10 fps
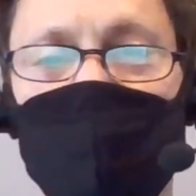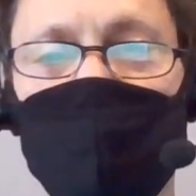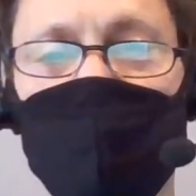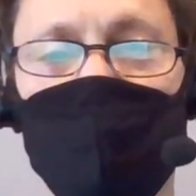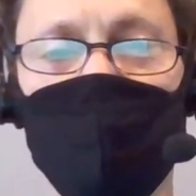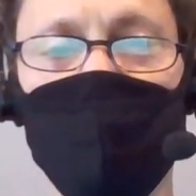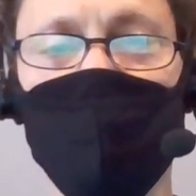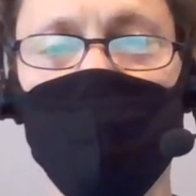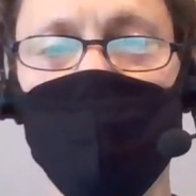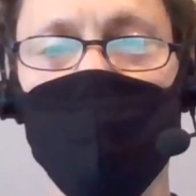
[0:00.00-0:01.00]
of either of
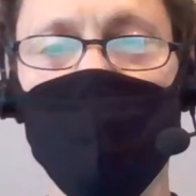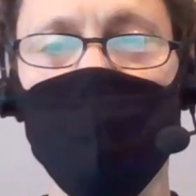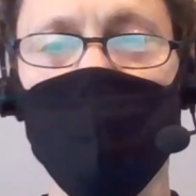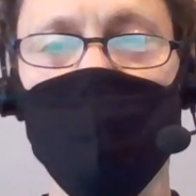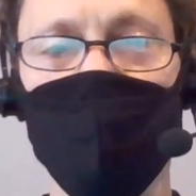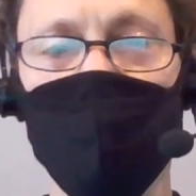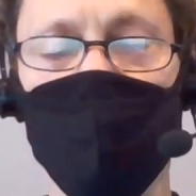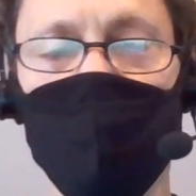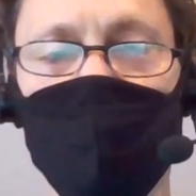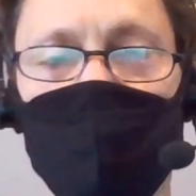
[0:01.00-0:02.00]
those two
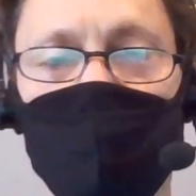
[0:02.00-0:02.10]
things.